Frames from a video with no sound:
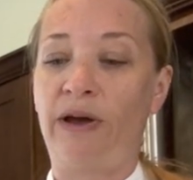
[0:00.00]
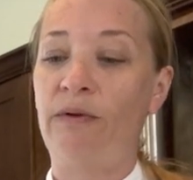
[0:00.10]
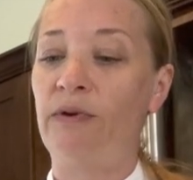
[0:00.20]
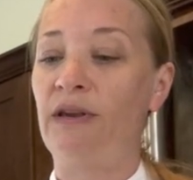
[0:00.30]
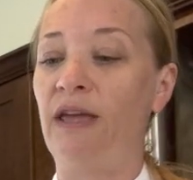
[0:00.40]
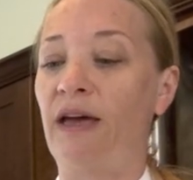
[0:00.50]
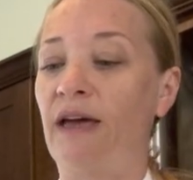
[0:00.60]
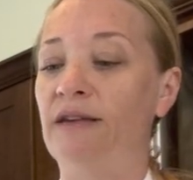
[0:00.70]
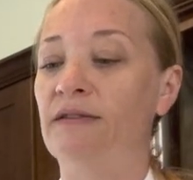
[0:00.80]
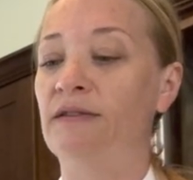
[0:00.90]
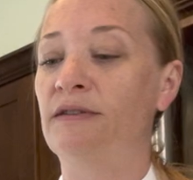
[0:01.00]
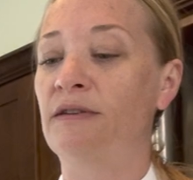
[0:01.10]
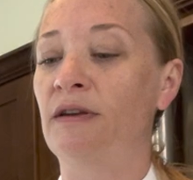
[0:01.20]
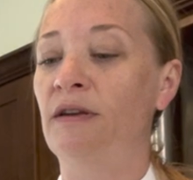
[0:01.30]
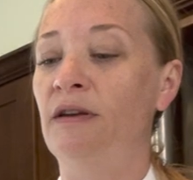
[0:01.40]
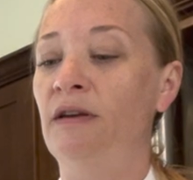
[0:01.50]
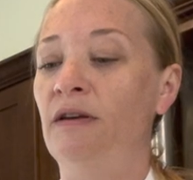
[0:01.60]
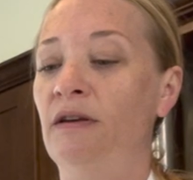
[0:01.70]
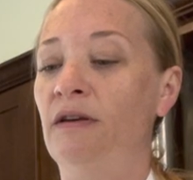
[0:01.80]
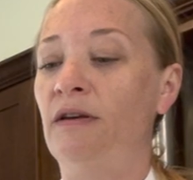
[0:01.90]
I would guess
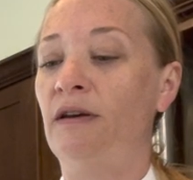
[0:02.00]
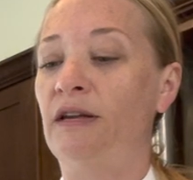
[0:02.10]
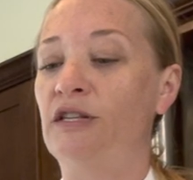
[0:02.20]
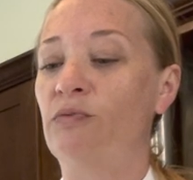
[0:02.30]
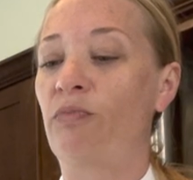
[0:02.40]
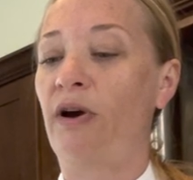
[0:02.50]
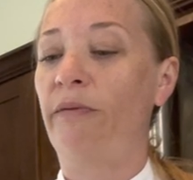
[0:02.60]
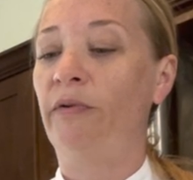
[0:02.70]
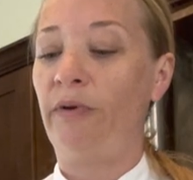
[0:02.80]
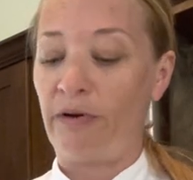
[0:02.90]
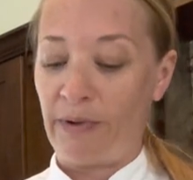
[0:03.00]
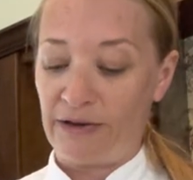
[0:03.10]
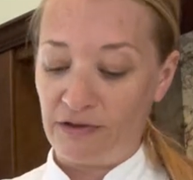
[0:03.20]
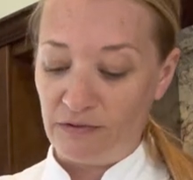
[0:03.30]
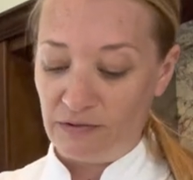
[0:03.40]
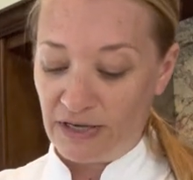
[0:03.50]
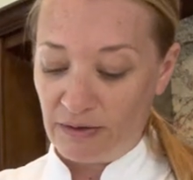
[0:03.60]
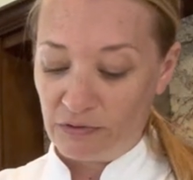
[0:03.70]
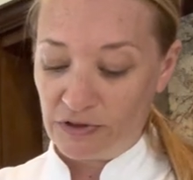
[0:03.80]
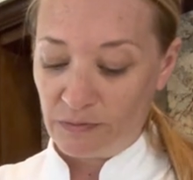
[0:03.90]
it's probably about 2
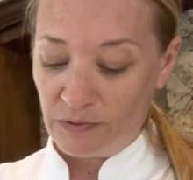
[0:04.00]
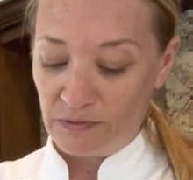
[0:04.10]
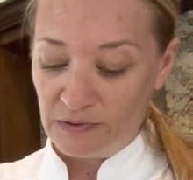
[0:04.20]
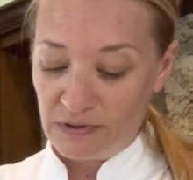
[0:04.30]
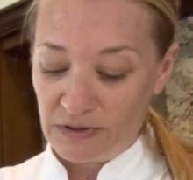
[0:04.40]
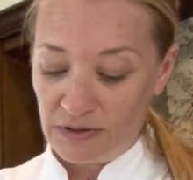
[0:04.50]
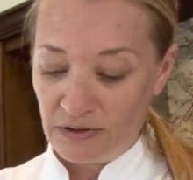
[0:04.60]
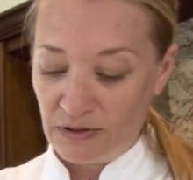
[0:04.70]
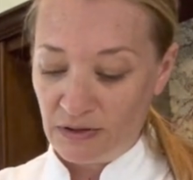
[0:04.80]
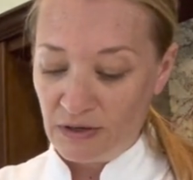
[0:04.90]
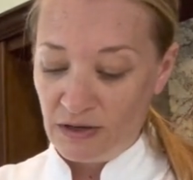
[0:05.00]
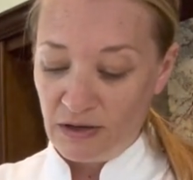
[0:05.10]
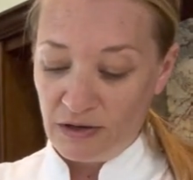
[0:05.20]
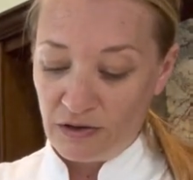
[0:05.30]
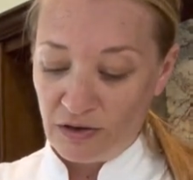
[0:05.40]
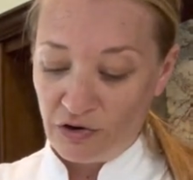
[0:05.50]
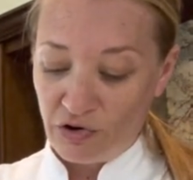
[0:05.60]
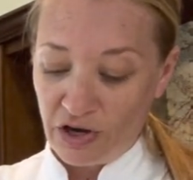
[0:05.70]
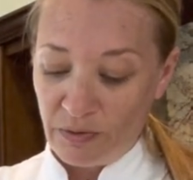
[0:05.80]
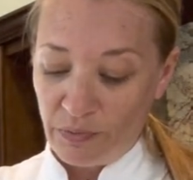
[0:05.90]
tablespoons. And you're
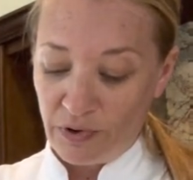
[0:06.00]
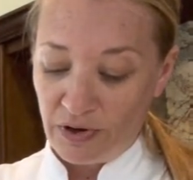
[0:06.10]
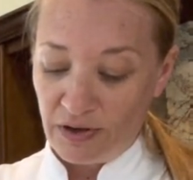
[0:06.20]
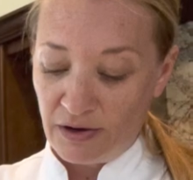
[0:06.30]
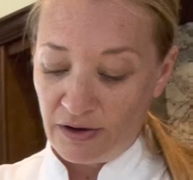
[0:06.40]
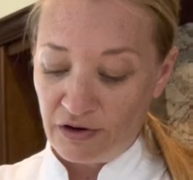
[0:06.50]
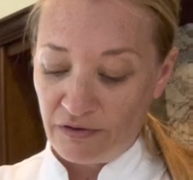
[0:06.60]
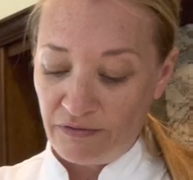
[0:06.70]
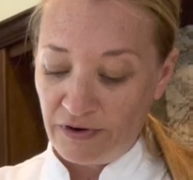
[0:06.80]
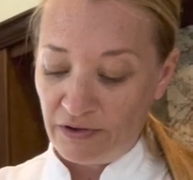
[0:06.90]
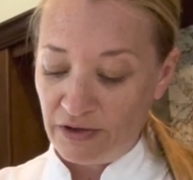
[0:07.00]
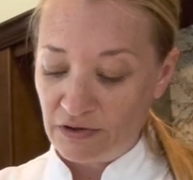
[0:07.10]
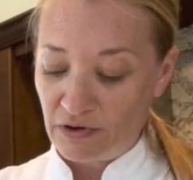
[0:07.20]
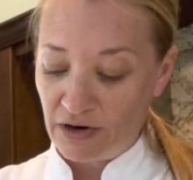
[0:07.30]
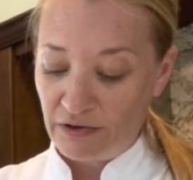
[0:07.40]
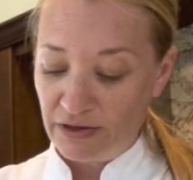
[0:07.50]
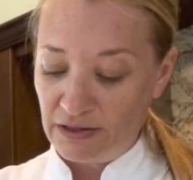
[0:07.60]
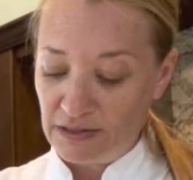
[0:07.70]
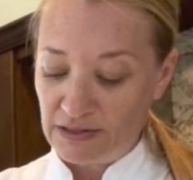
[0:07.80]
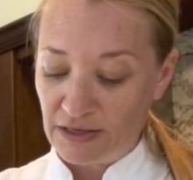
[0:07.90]
gonna put your filling directly
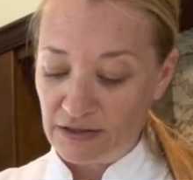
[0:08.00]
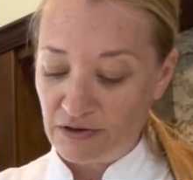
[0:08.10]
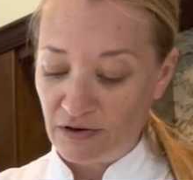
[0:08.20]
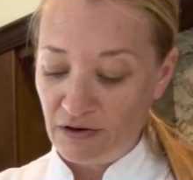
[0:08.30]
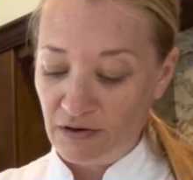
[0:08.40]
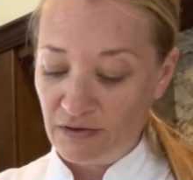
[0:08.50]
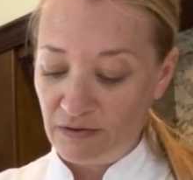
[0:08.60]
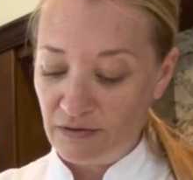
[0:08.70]
in the center.